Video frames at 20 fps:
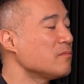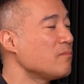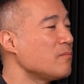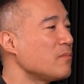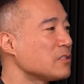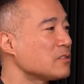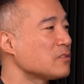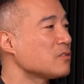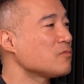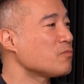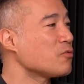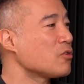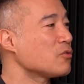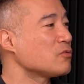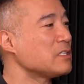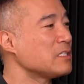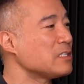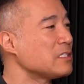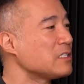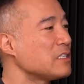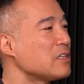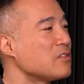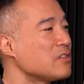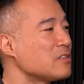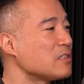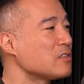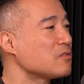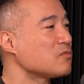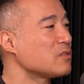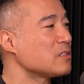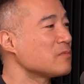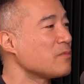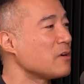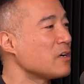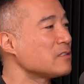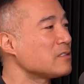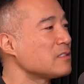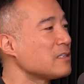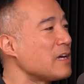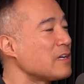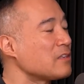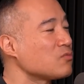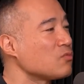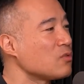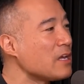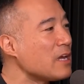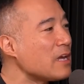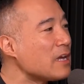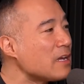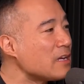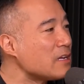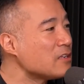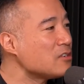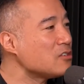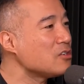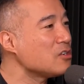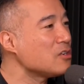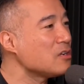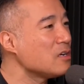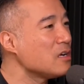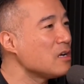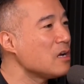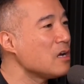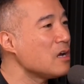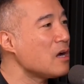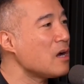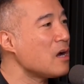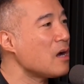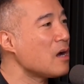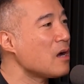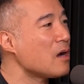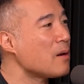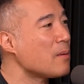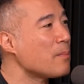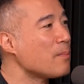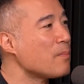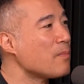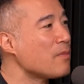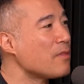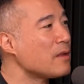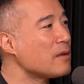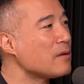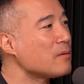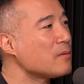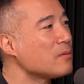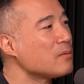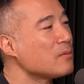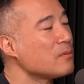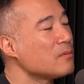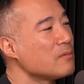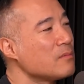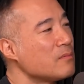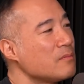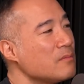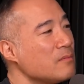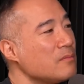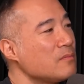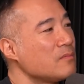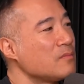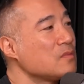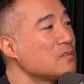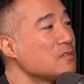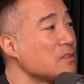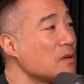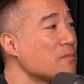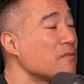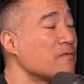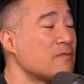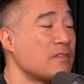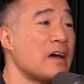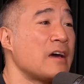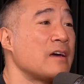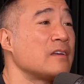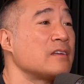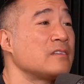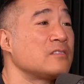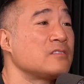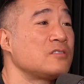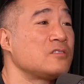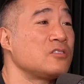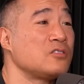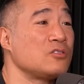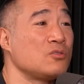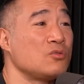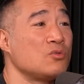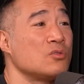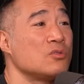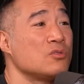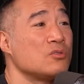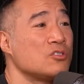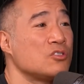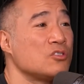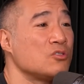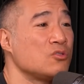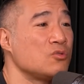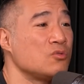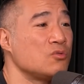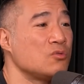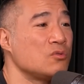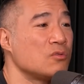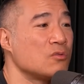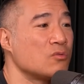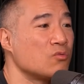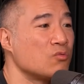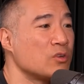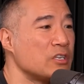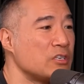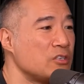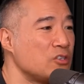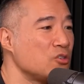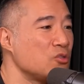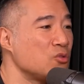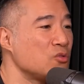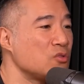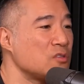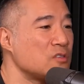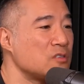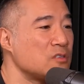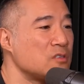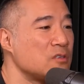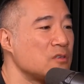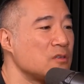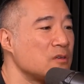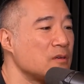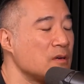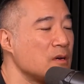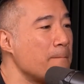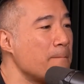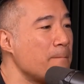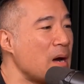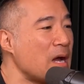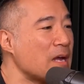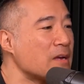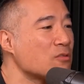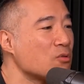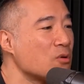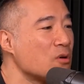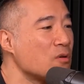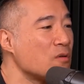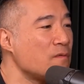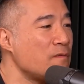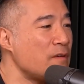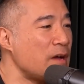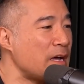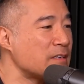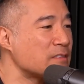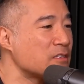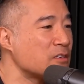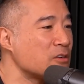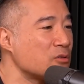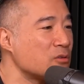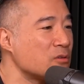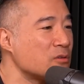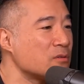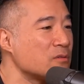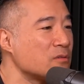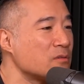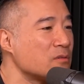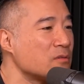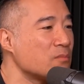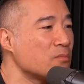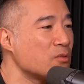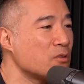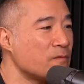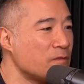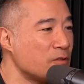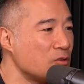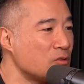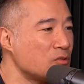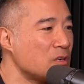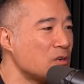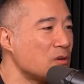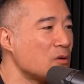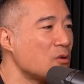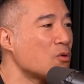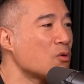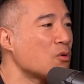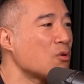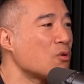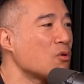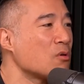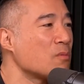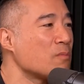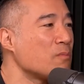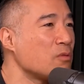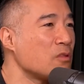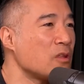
muscle protein synthesis response as we aged. Um, then. Some of that is due to reduced microvascular perfusion or, or